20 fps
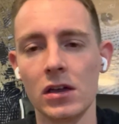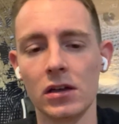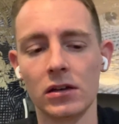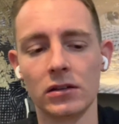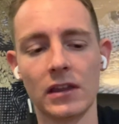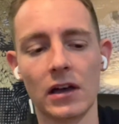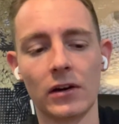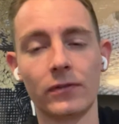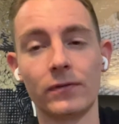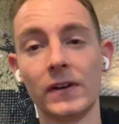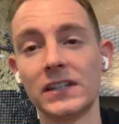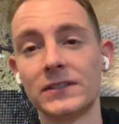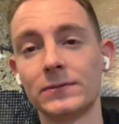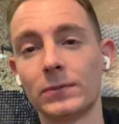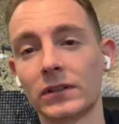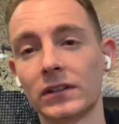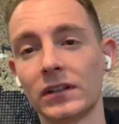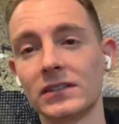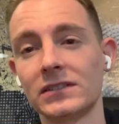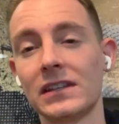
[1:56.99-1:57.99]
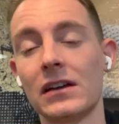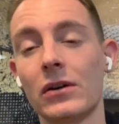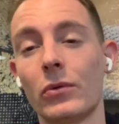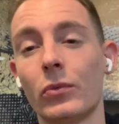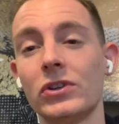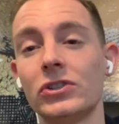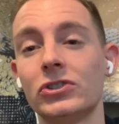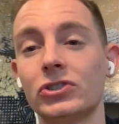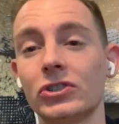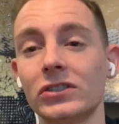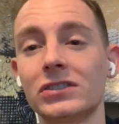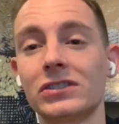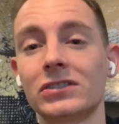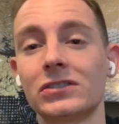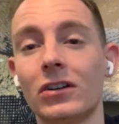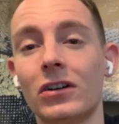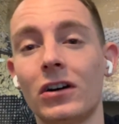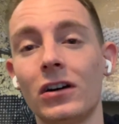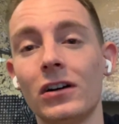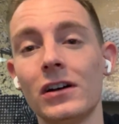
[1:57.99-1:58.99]
now Facebook does that. We just
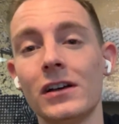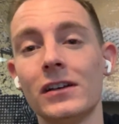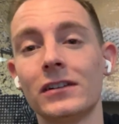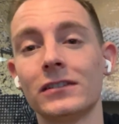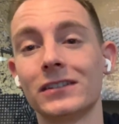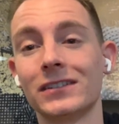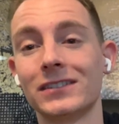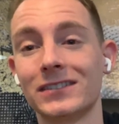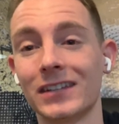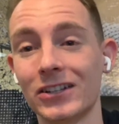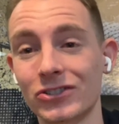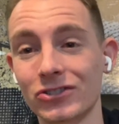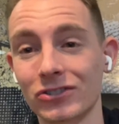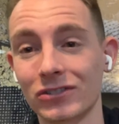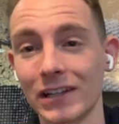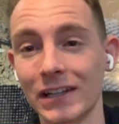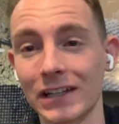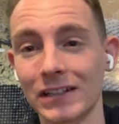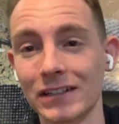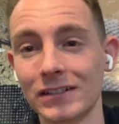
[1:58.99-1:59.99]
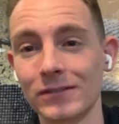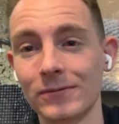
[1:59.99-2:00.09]
saw Decentraland